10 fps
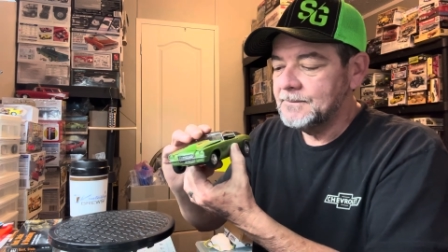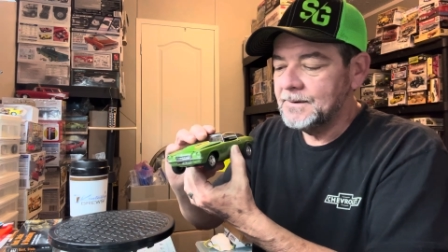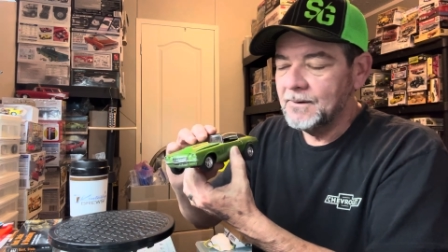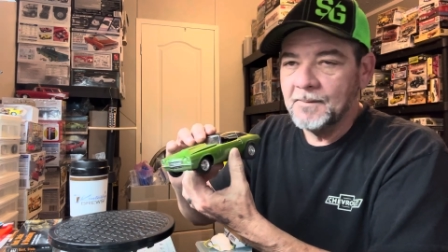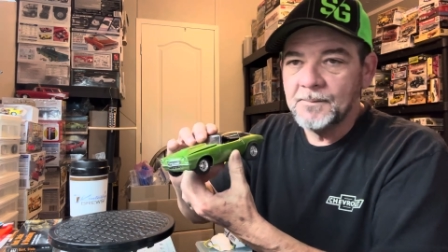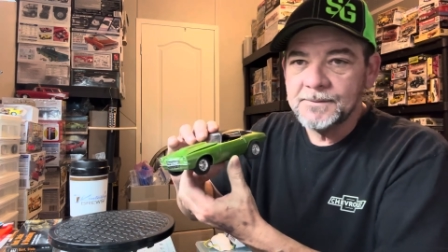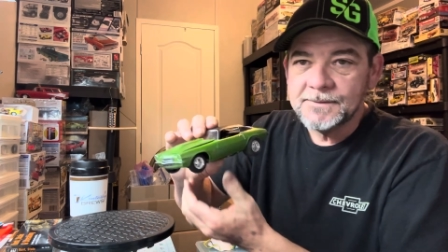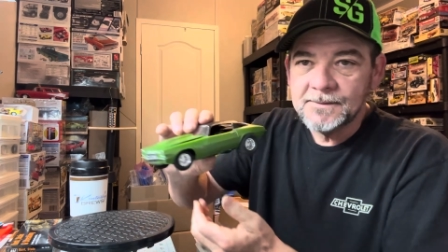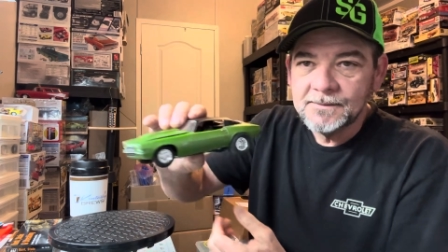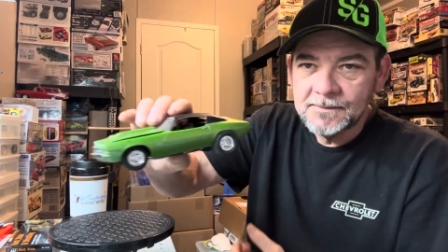I put
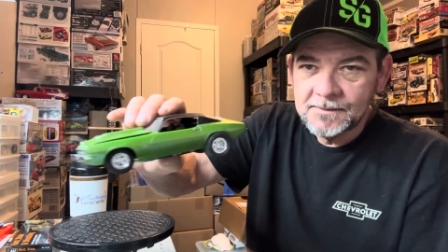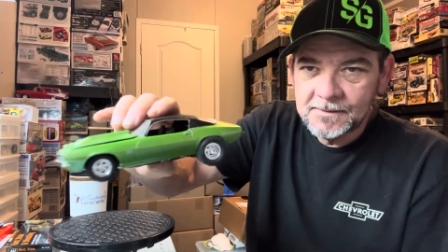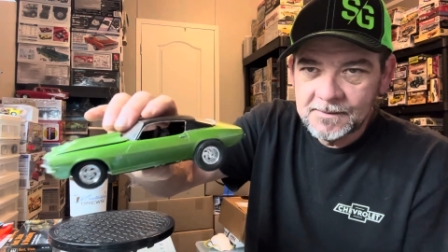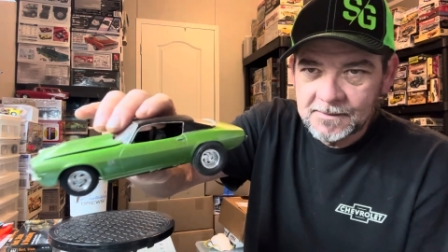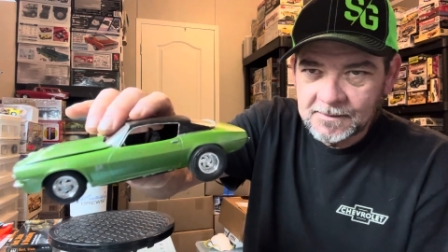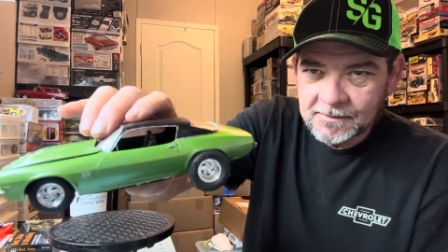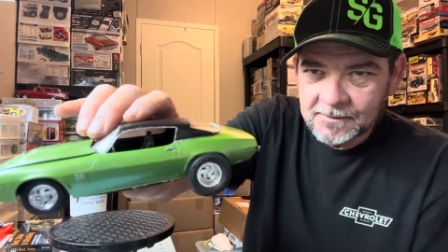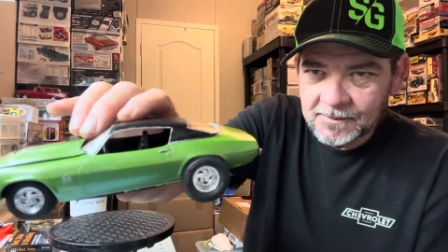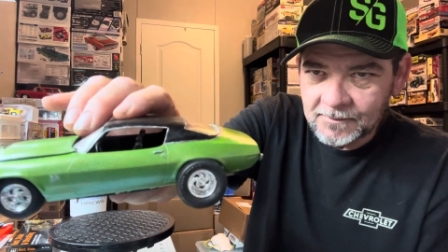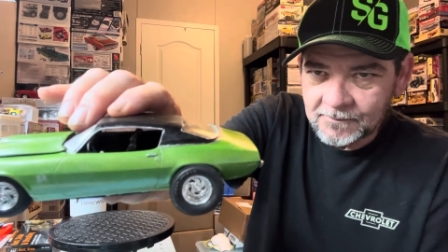the
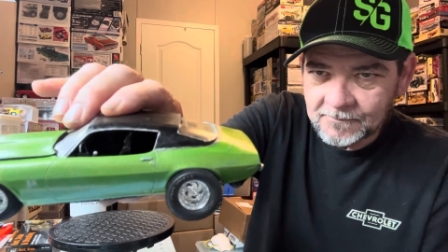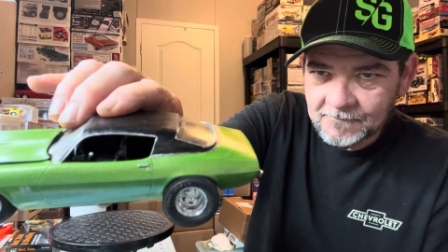little